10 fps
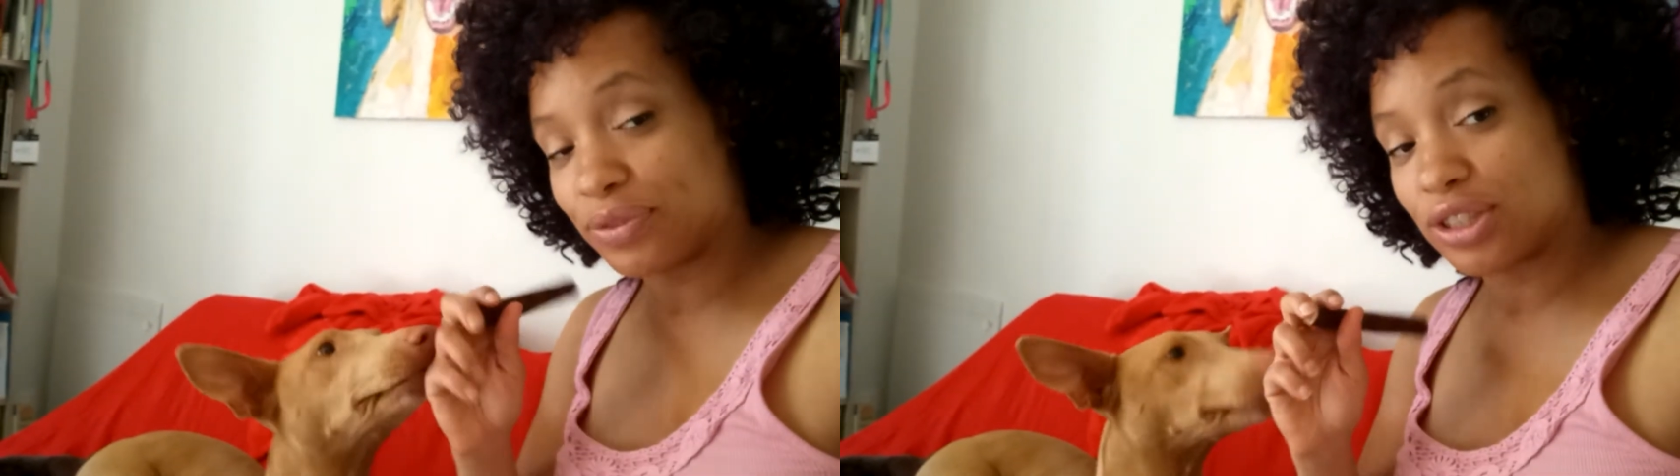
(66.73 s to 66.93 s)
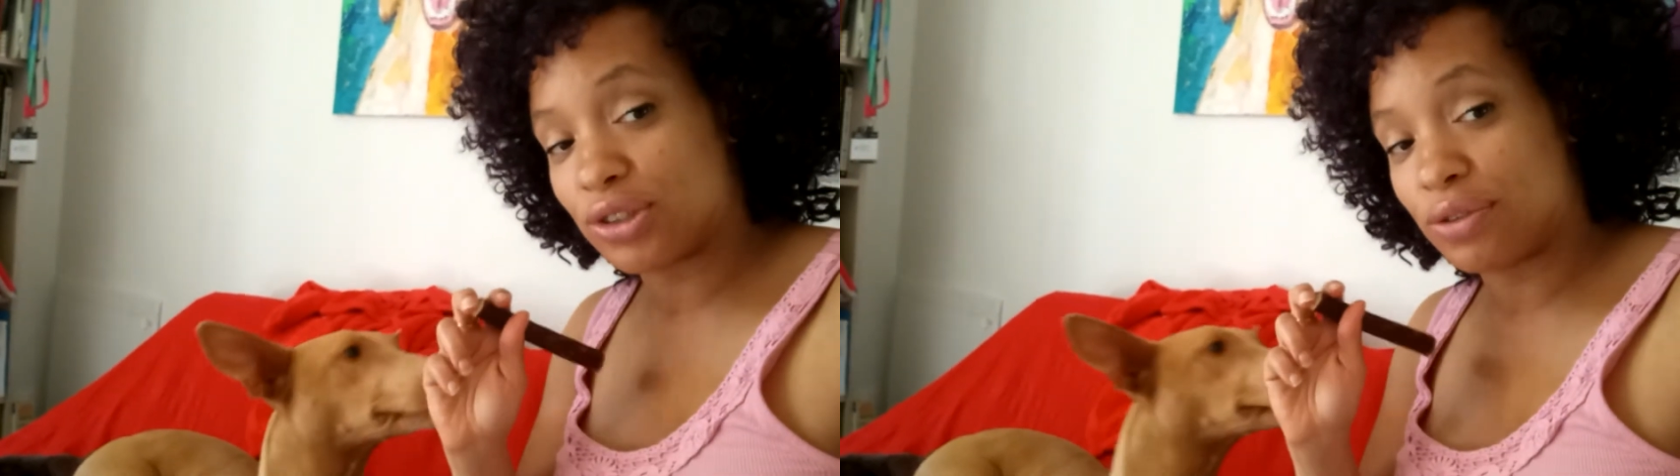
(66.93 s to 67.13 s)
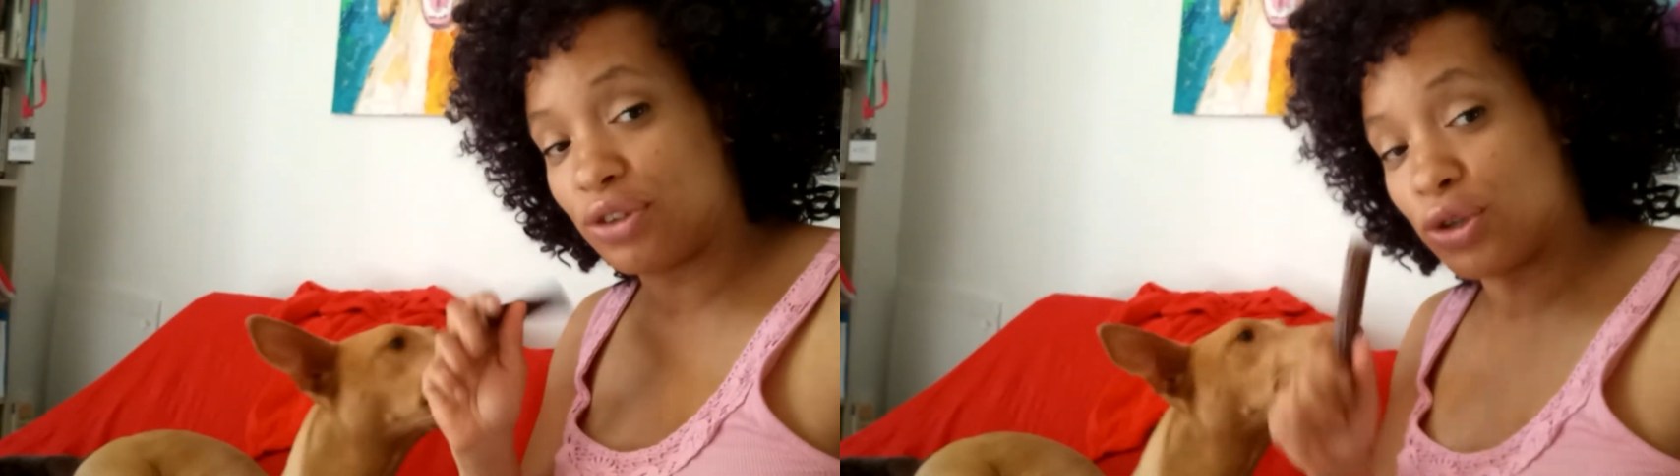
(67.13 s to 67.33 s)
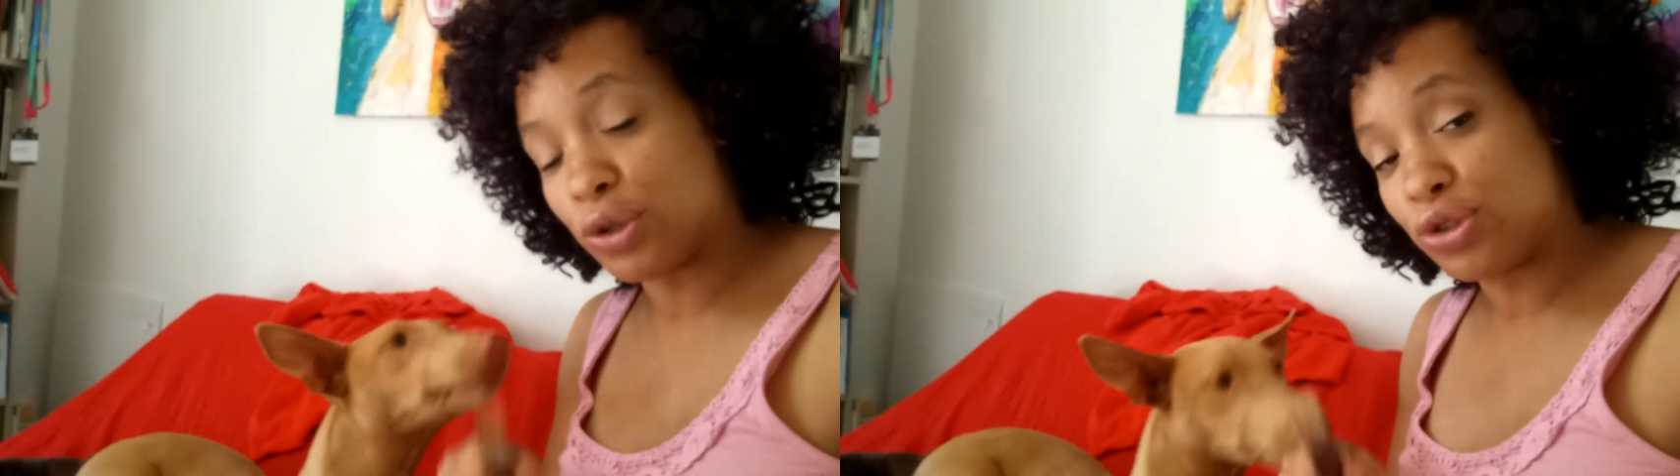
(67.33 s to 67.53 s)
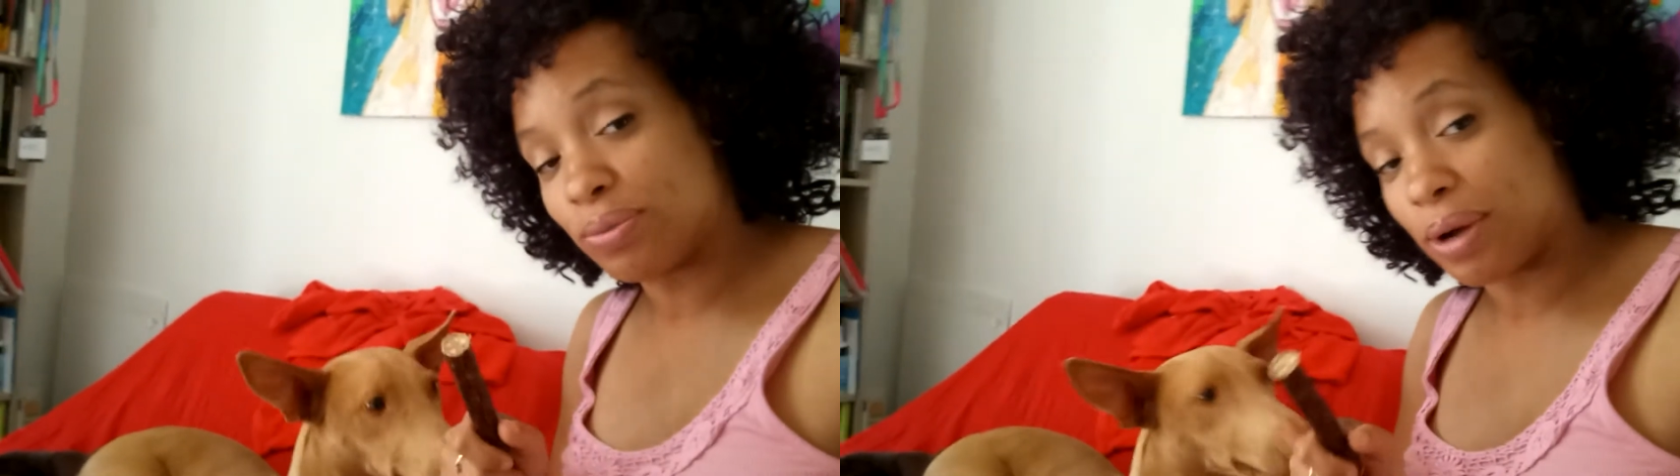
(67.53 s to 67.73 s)
So if you
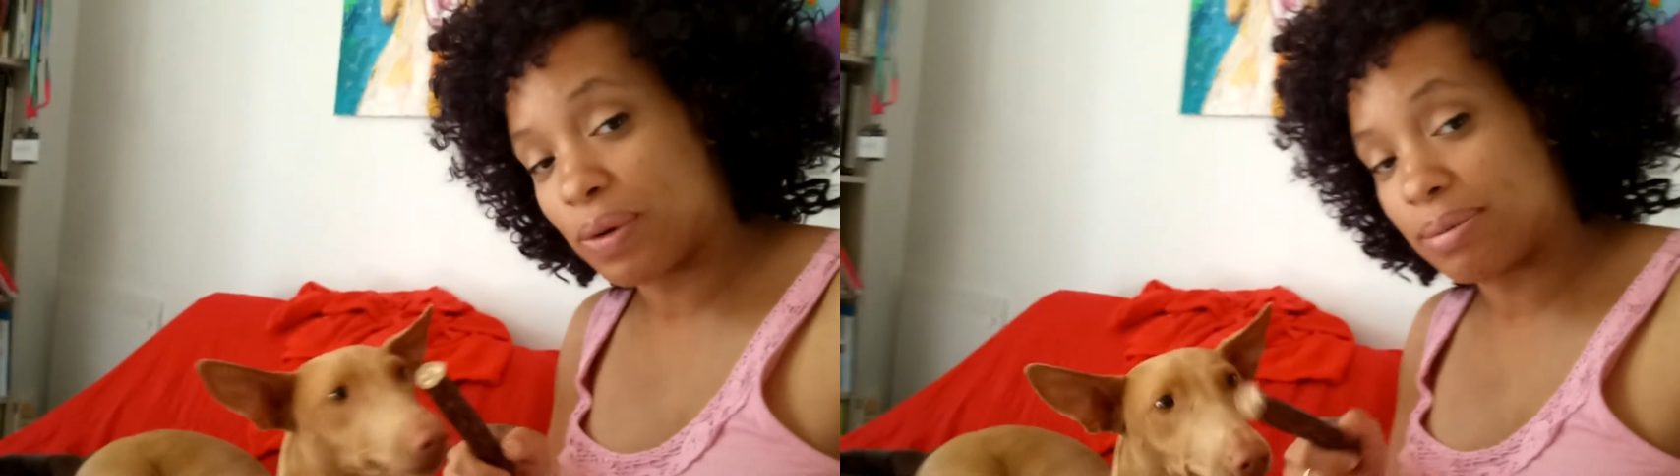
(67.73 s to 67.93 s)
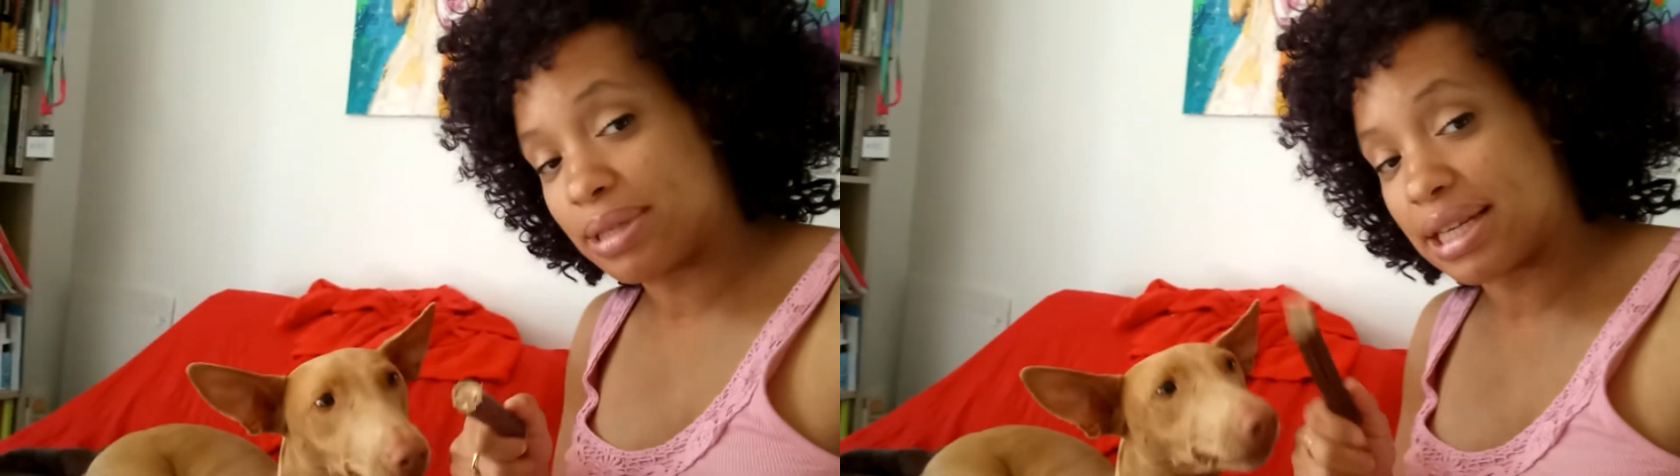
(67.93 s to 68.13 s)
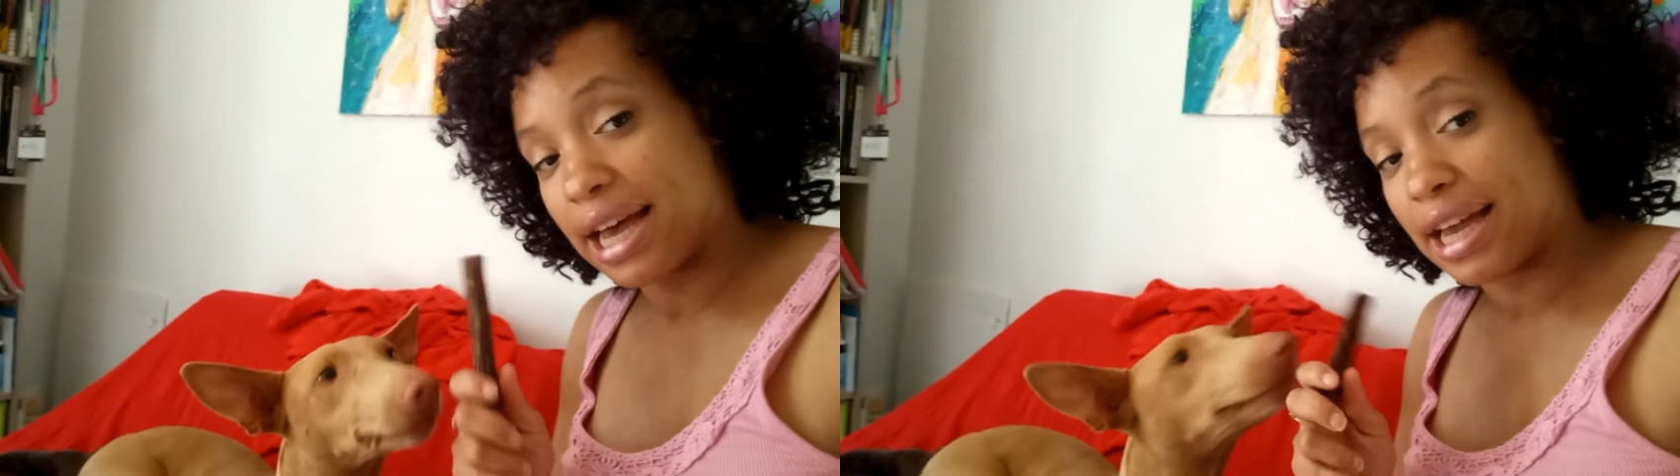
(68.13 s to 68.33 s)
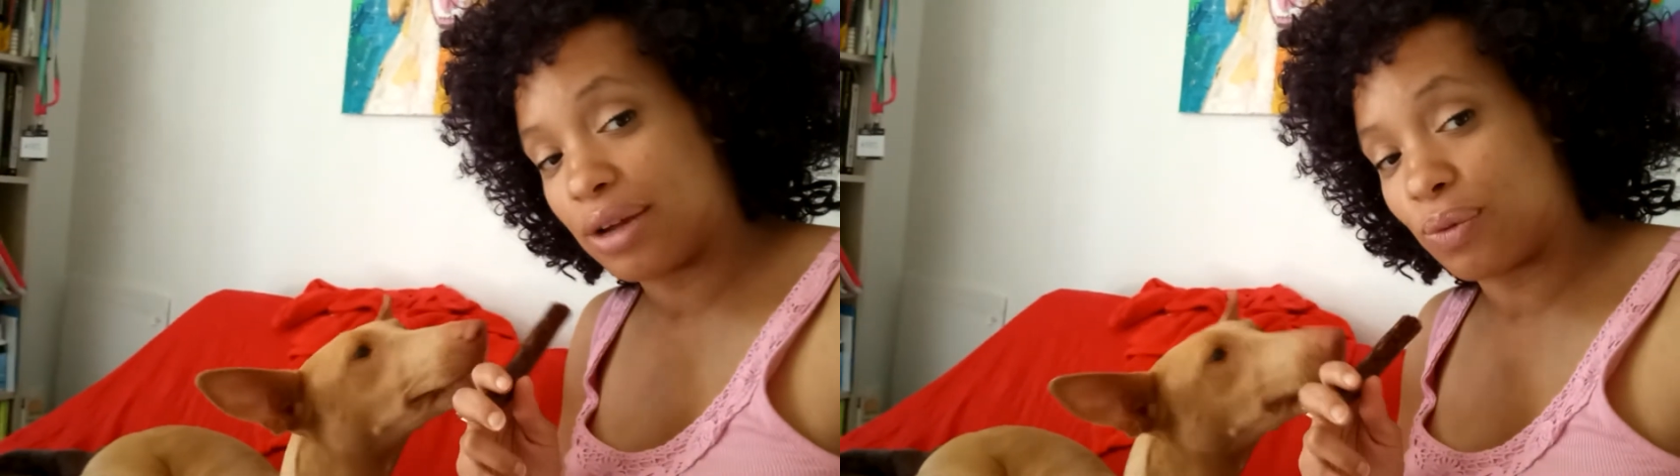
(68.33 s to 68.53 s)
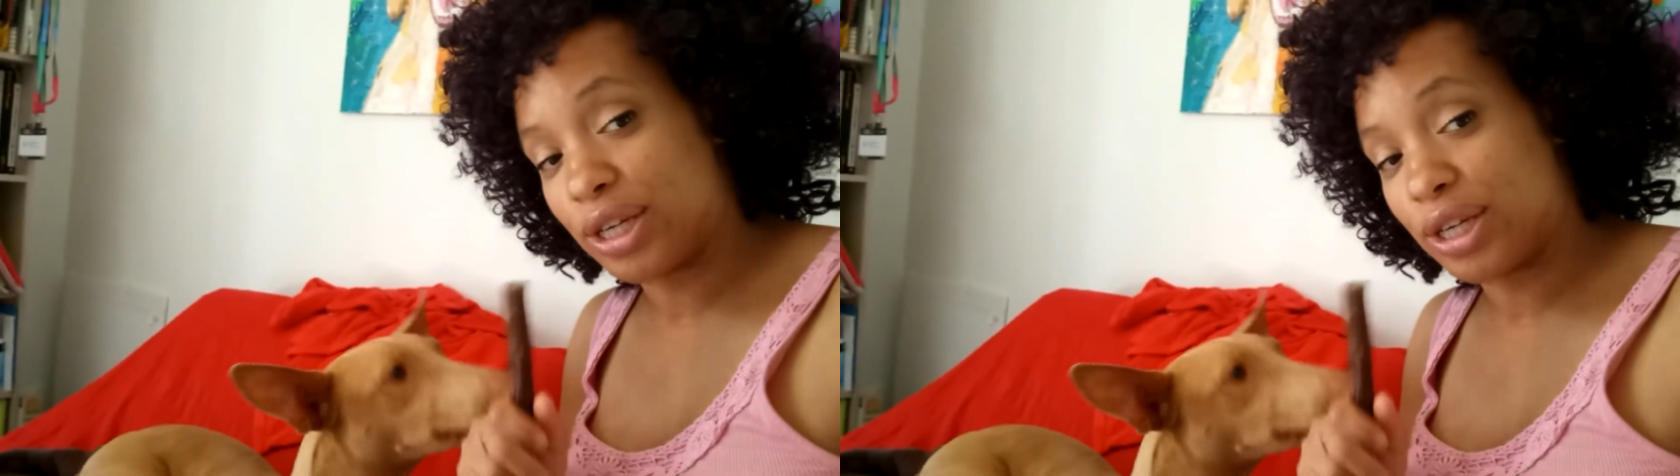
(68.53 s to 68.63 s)
go to my website,